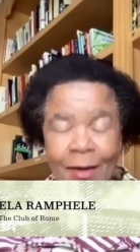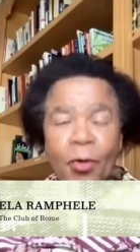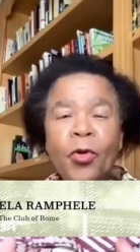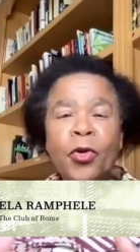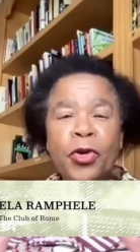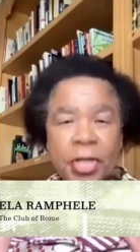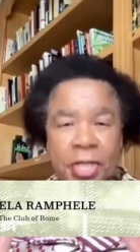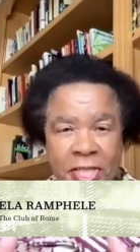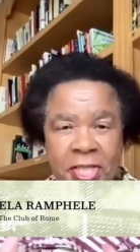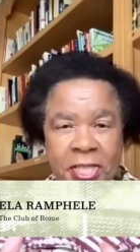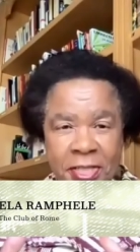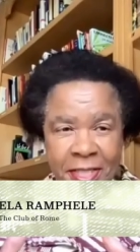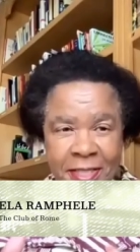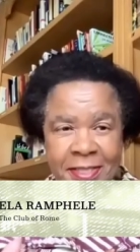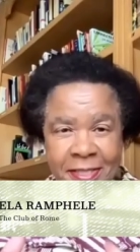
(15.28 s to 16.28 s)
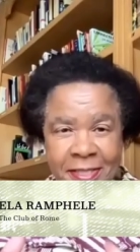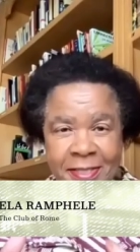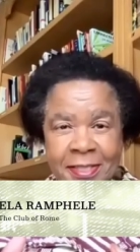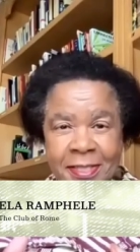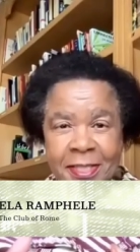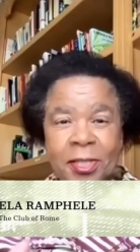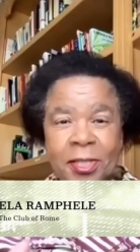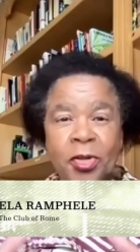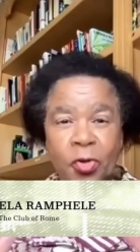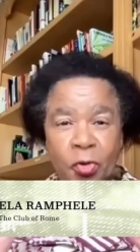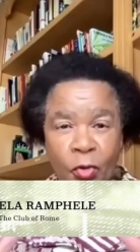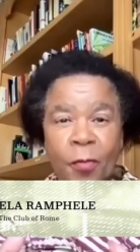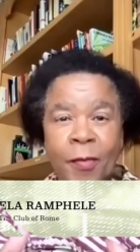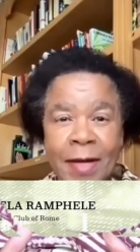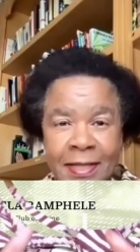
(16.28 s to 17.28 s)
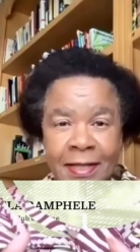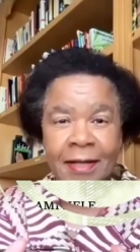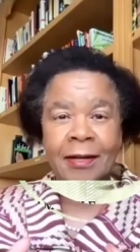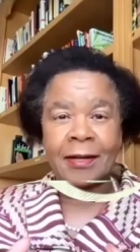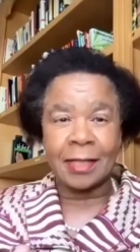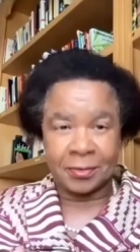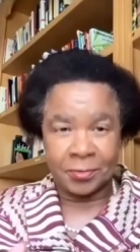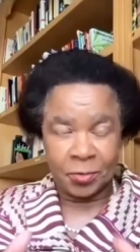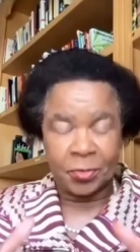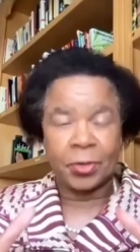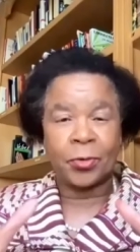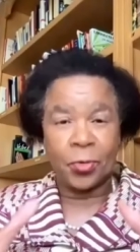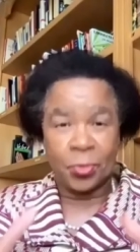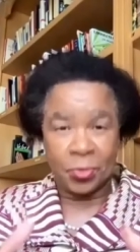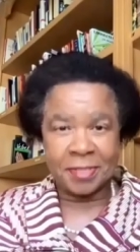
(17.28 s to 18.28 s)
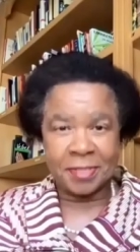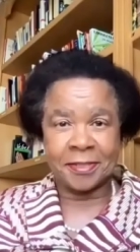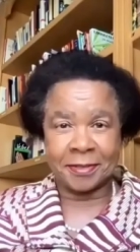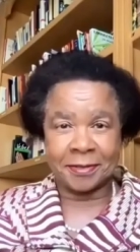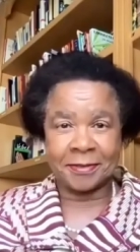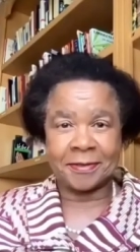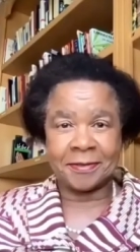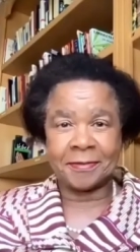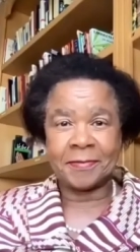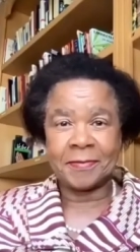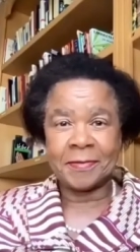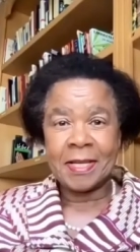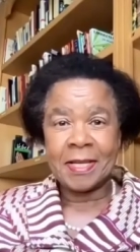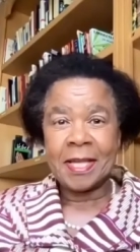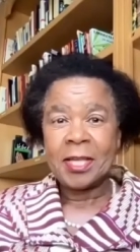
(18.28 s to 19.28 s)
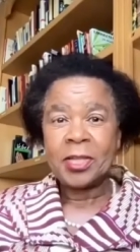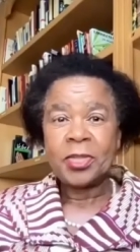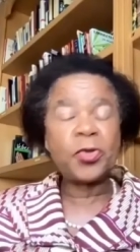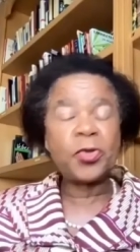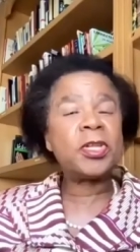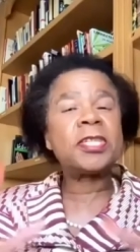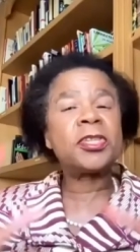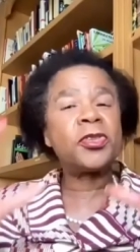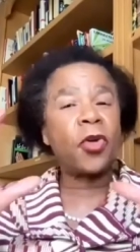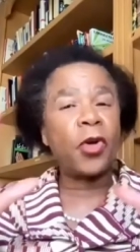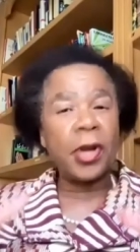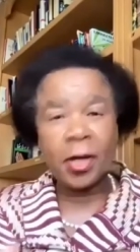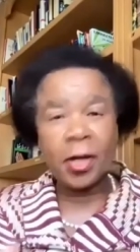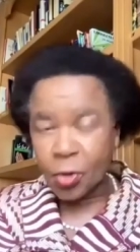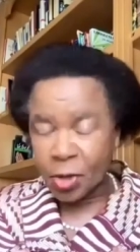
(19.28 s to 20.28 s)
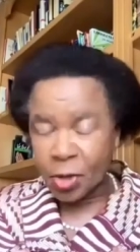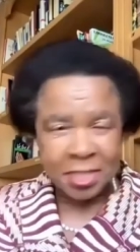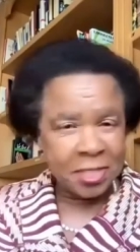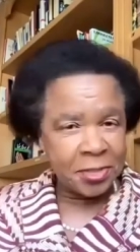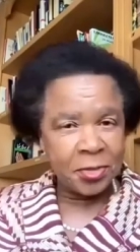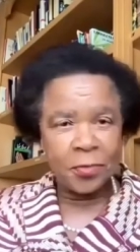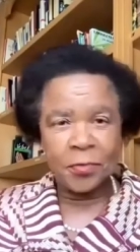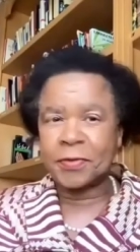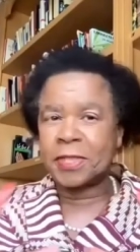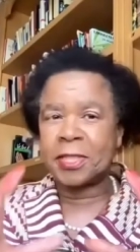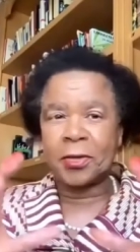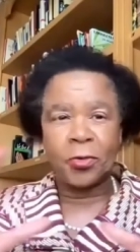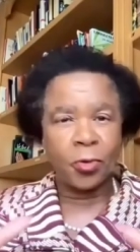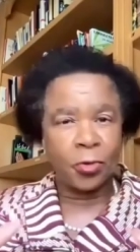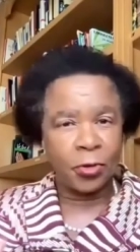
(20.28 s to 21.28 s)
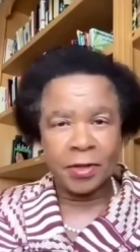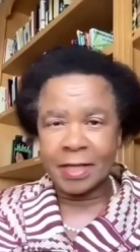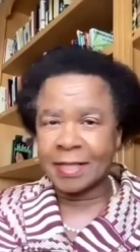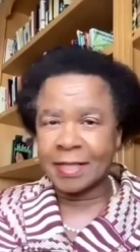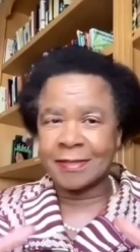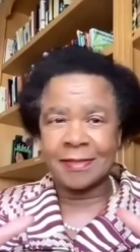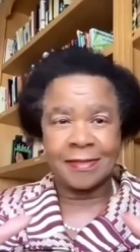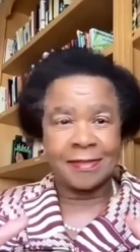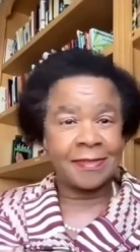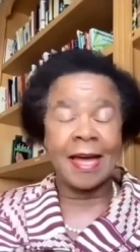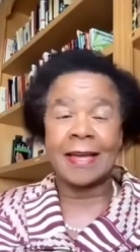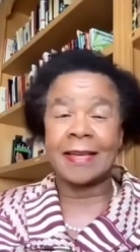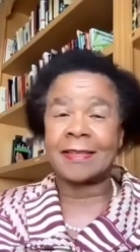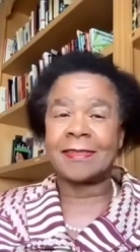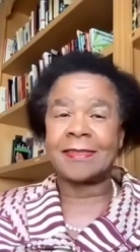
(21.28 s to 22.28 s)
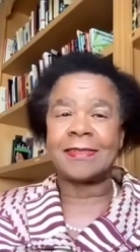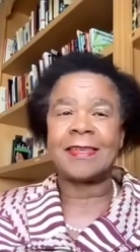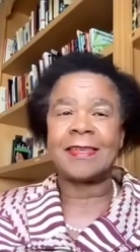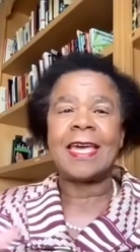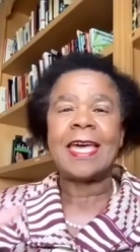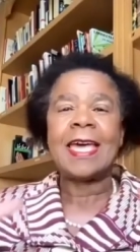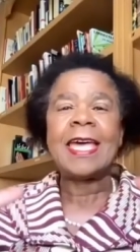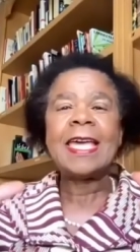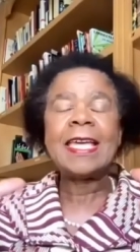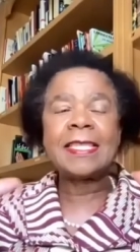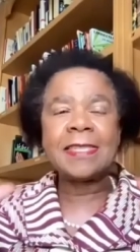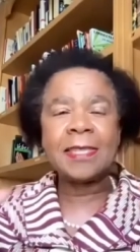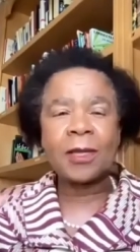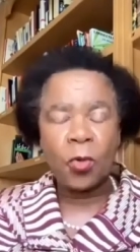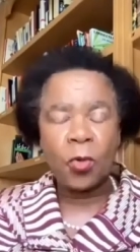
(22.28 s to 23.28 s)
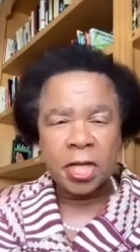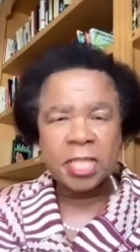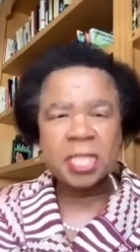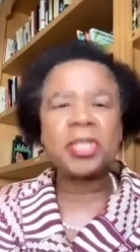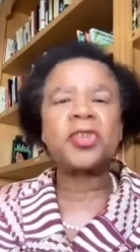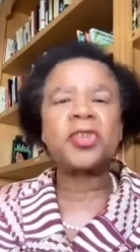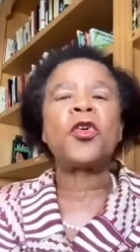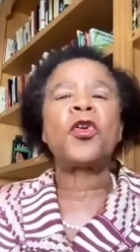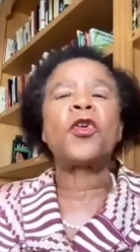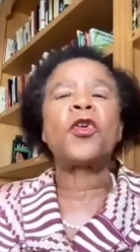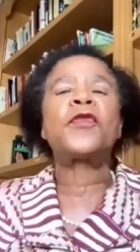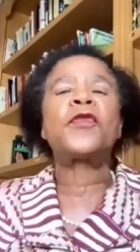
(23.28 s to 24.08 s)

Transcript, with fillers: originated in your mother con continent. So it's not a question of decolonizing science, it's a question of